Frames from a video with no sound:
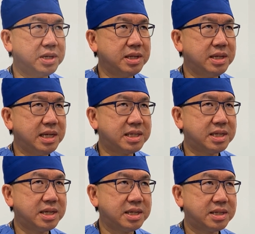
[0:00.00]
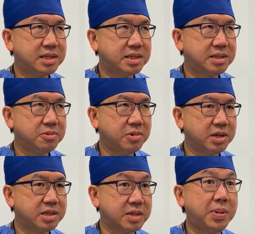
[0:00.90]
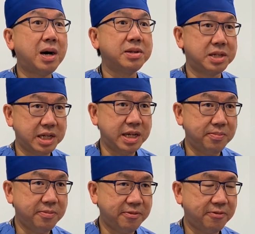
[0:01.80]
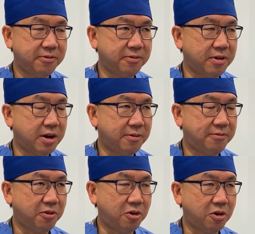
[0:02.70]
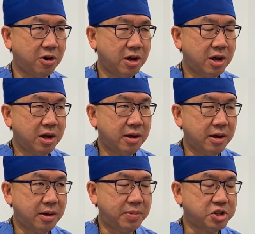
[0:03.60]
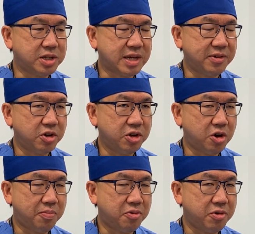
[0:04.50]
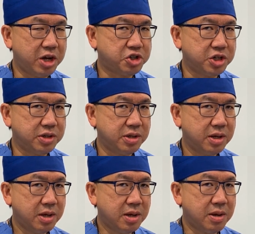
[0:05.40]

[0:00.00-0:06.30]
the anaesthetist works as part of the team for patients having the operation.